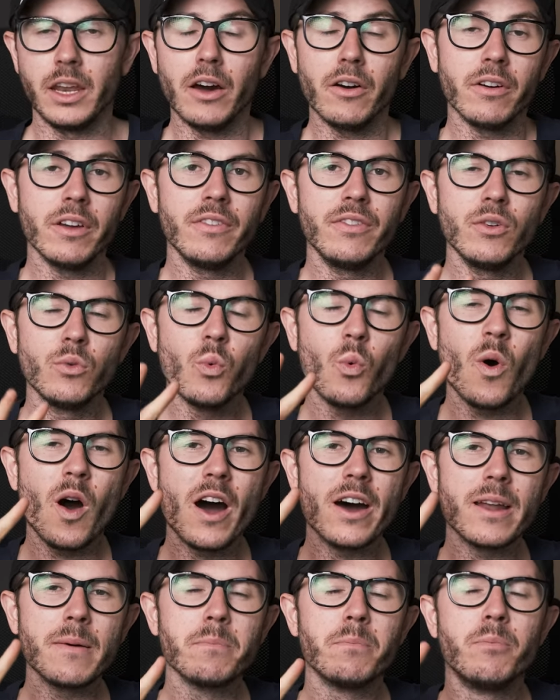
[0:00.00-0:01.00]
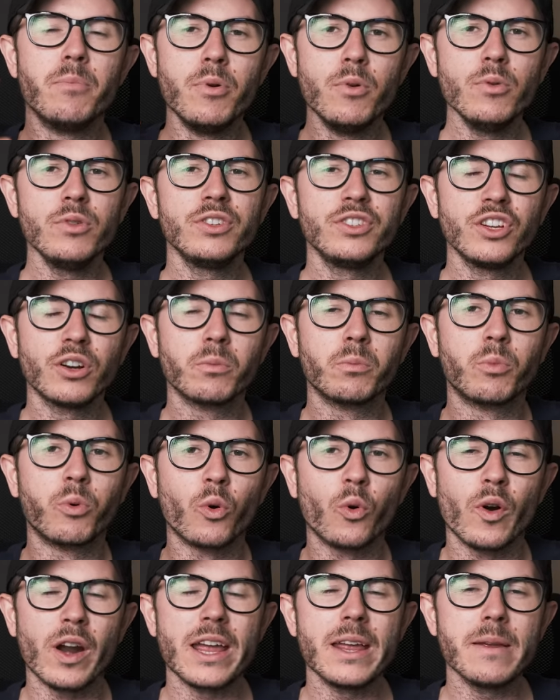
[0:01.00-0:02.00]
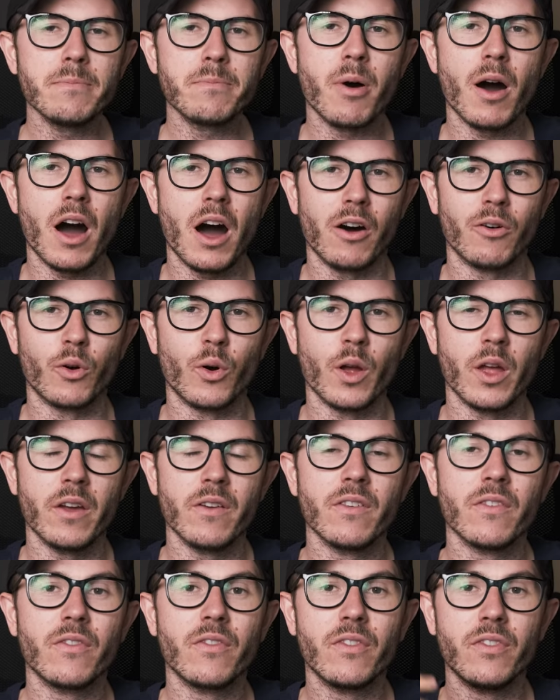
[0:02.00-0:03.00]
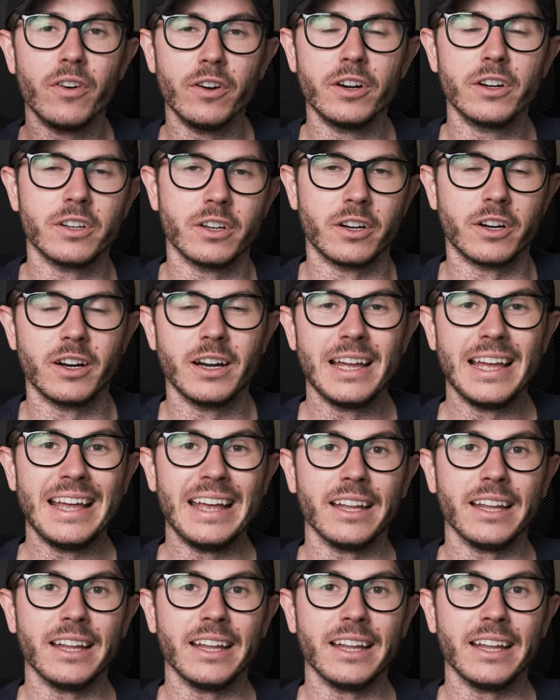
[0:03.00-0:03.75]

Now, if you wanna boost your brain power even further,